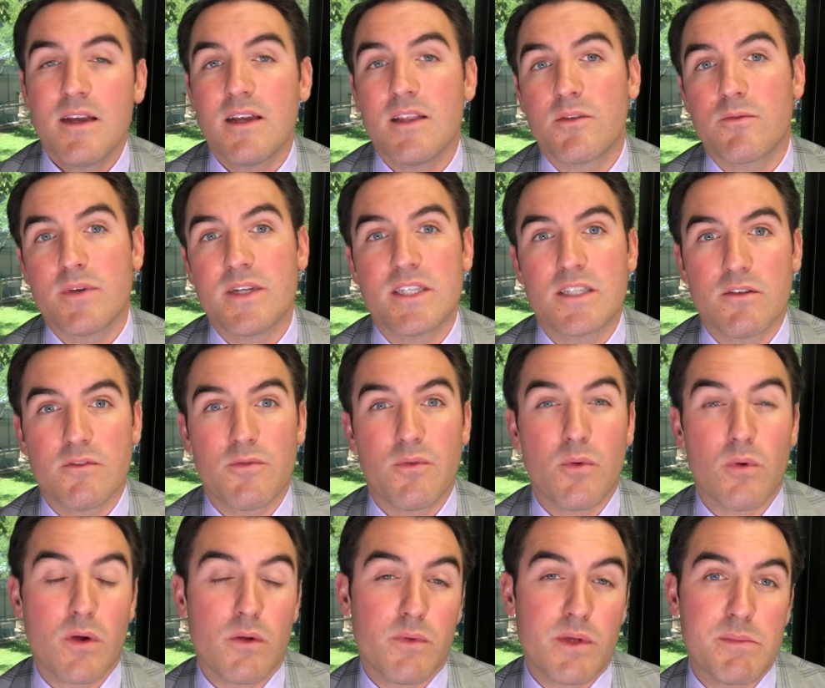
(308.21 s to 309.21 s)
And the reason
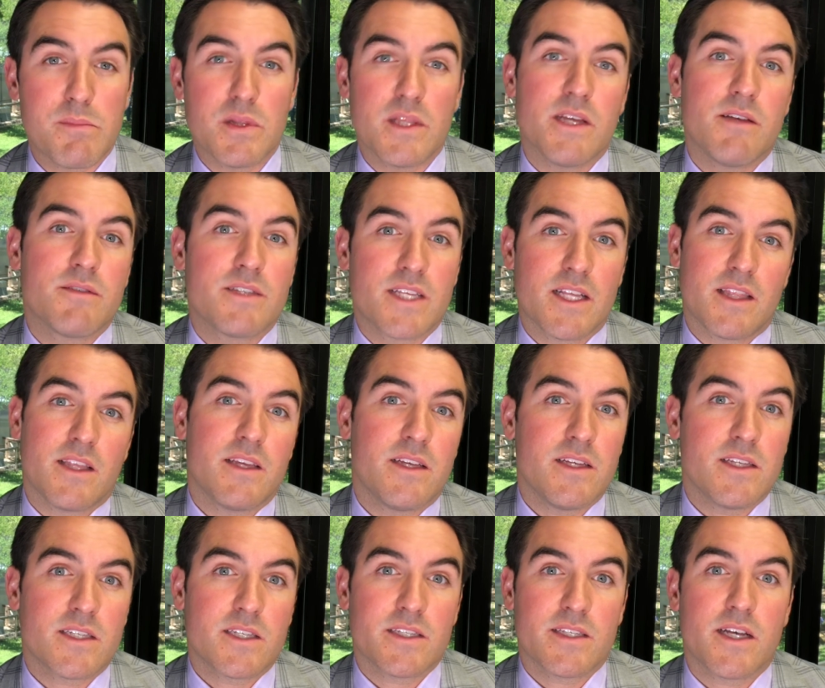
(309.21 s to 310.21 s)
for it, we believe, is that the
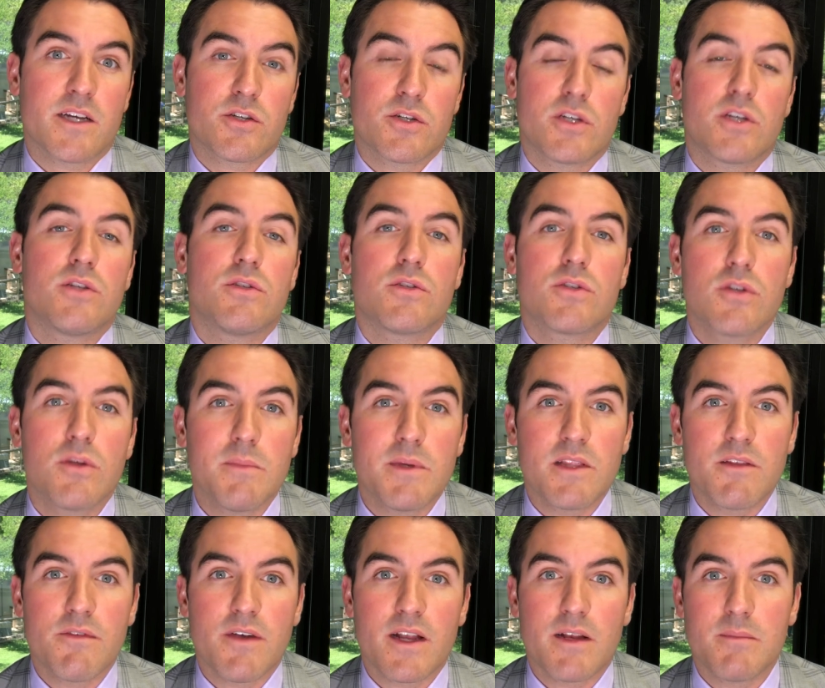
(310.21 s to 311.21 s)
yeast is actually
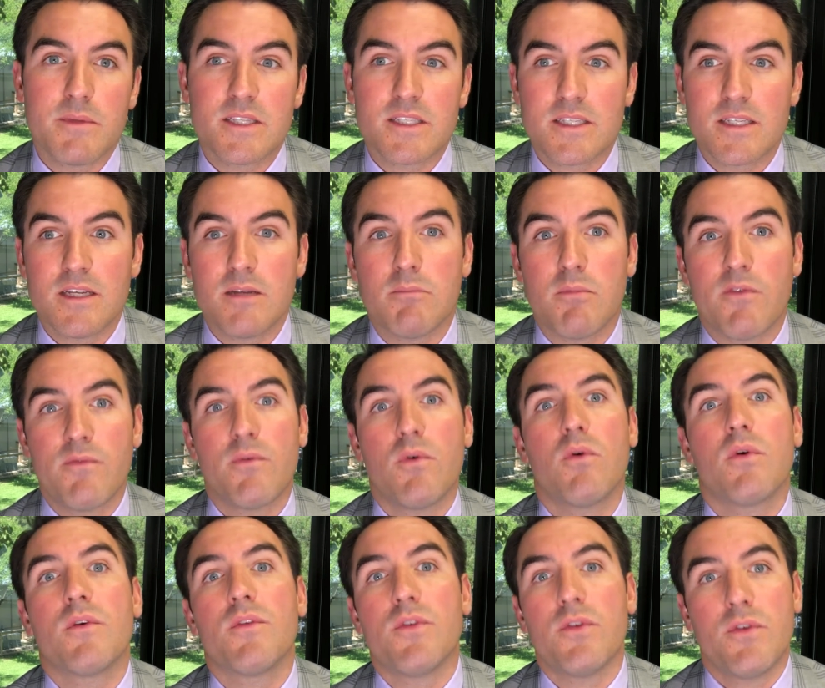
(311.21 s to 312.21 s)
consuming the vitamin C
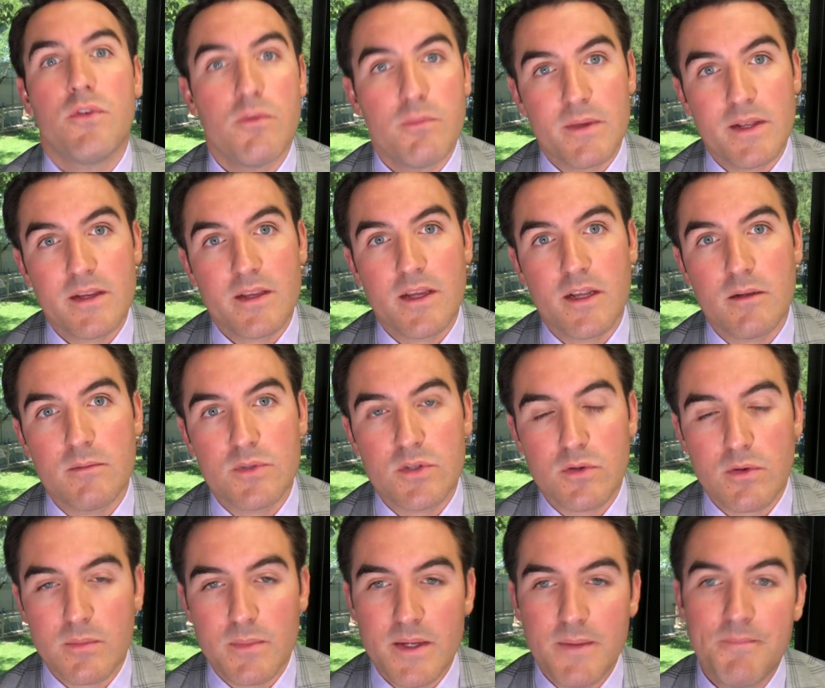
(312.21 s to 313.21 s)
before the human can
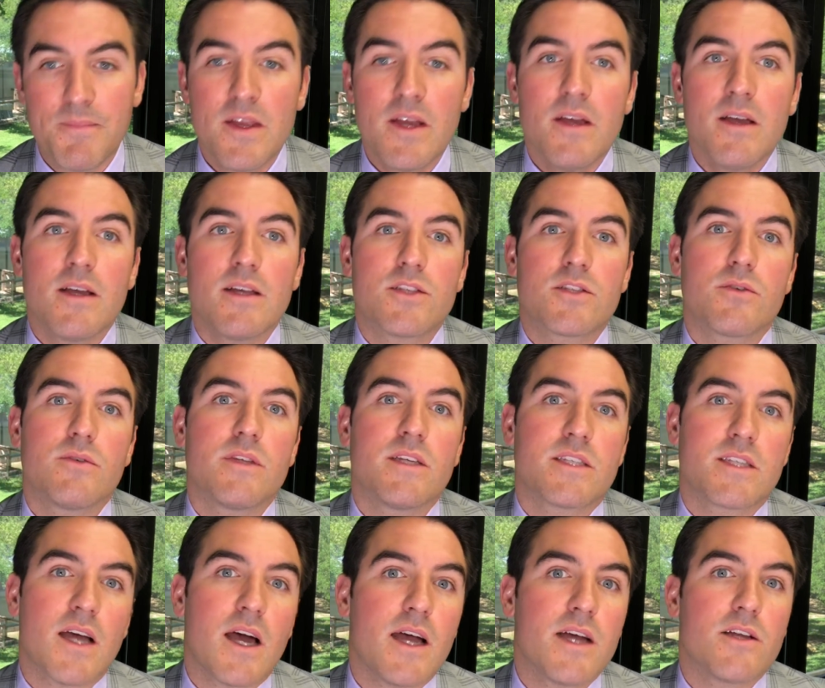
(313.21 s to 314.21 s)
absorb it. And so
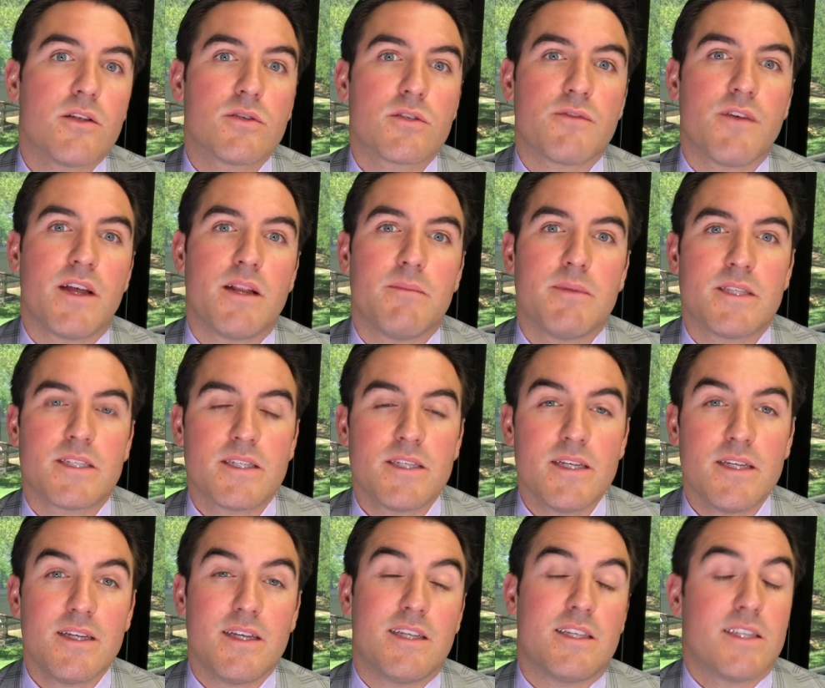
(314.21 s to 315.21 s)
this high dose vitamin
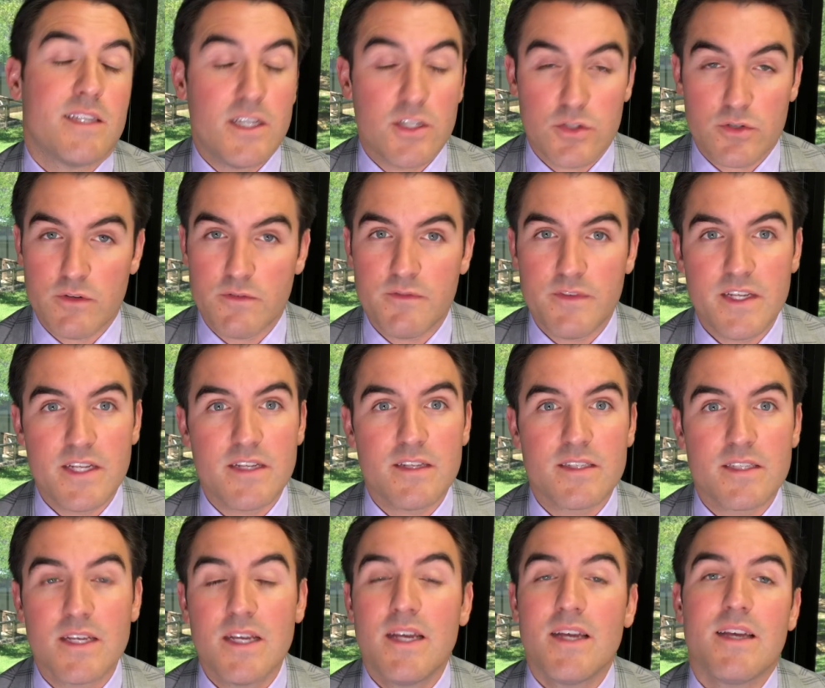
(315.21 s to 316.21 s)
C is
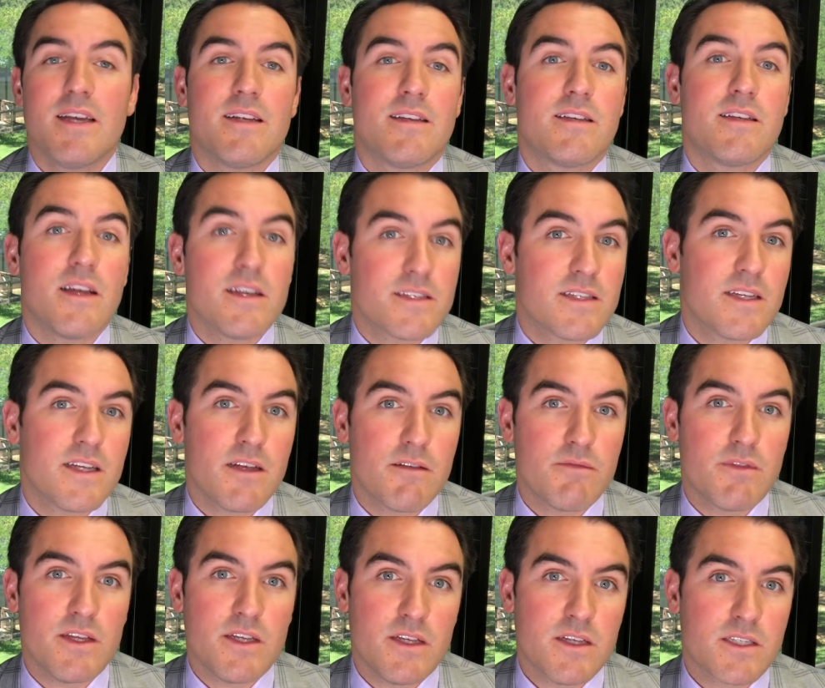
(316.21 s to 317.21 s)
intravenous. It doesn't
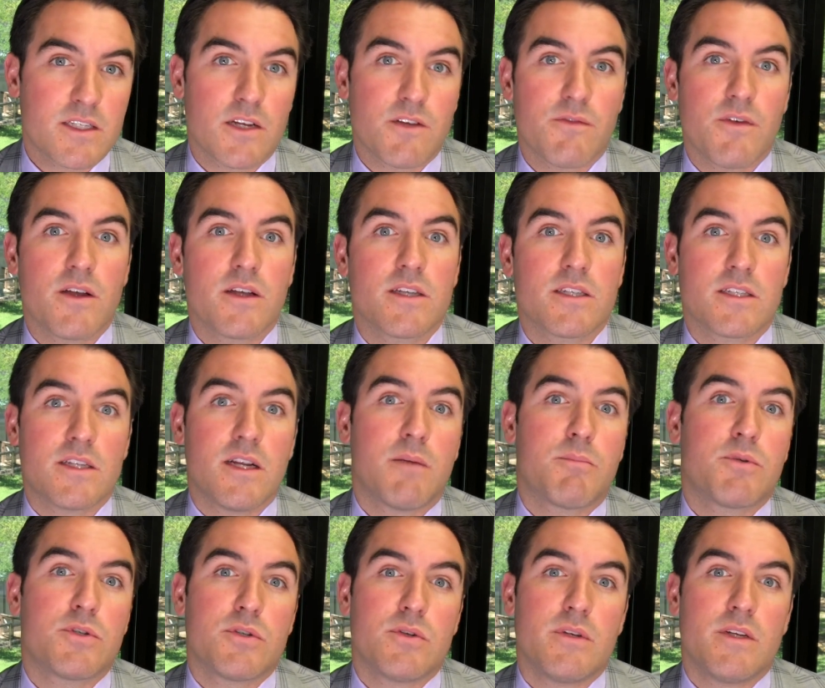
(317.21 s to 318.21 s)
give the yeast and fungus an
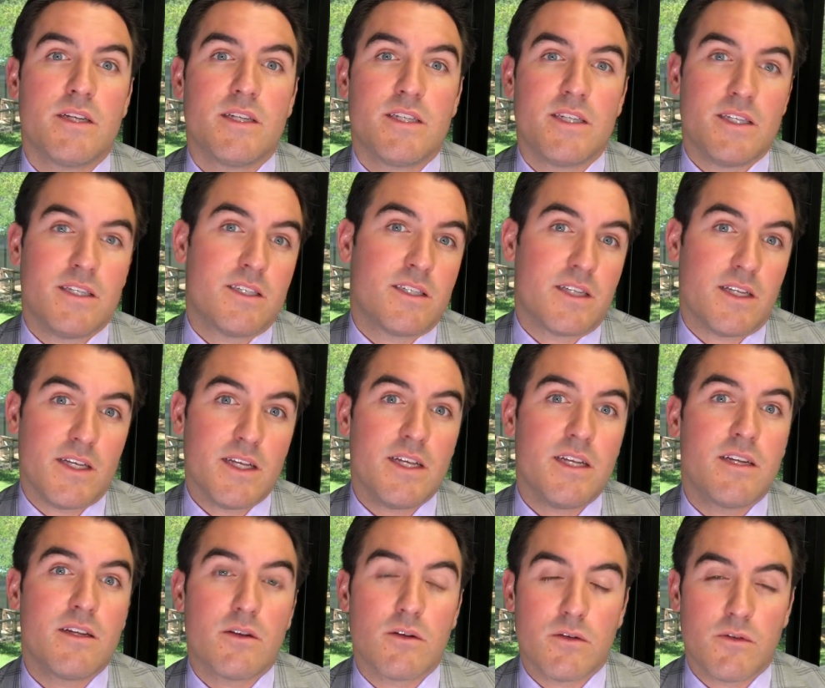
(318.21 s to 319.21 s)
opportunity to
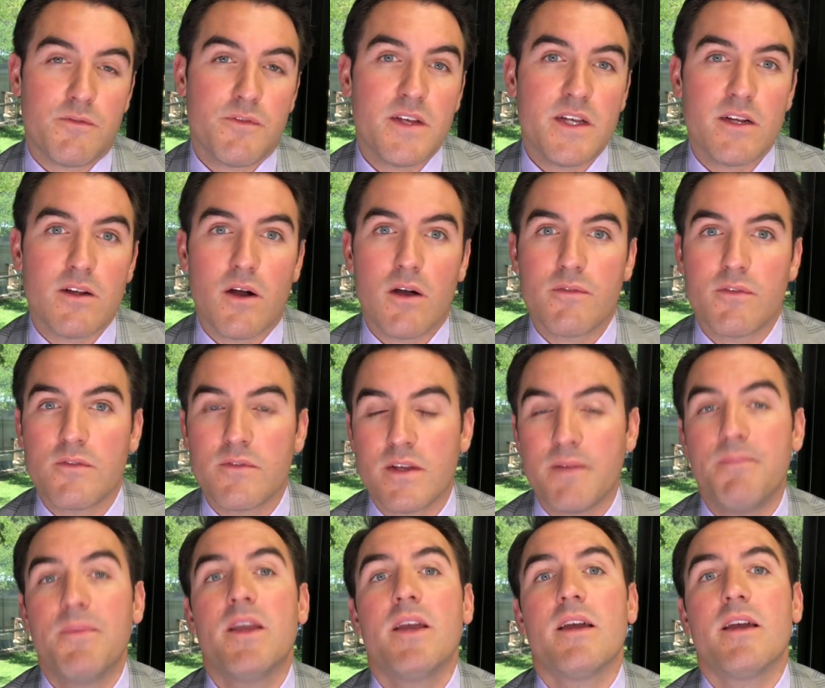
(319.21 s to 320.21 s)
eat it or feed off of
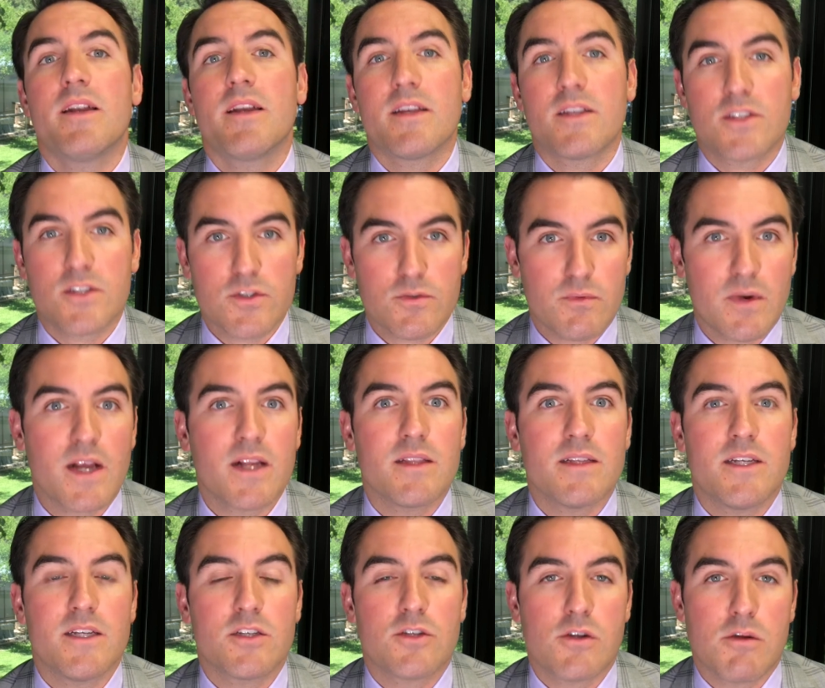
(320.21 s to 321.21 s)
it, and it gets
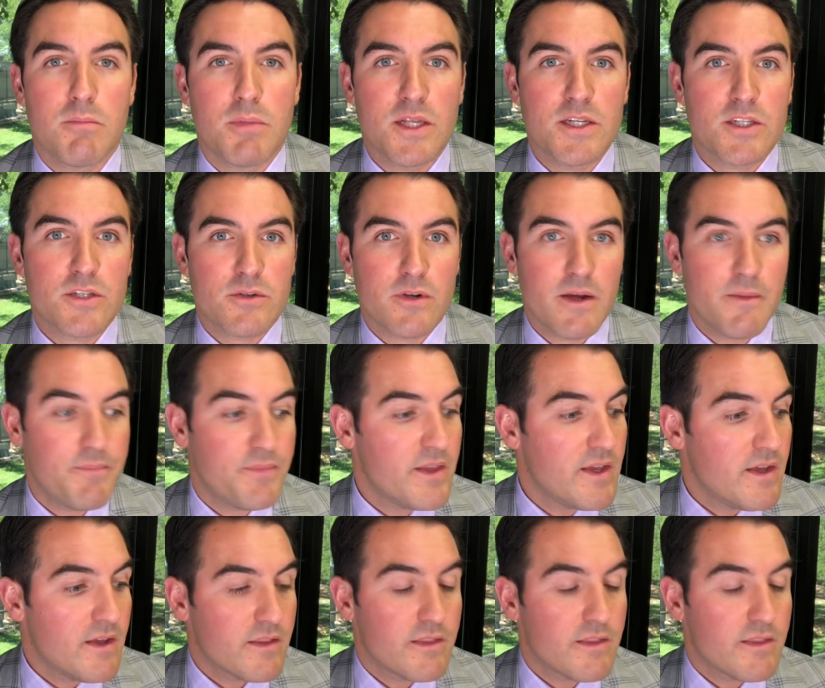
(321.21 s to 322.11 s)
directly into your bloodstream.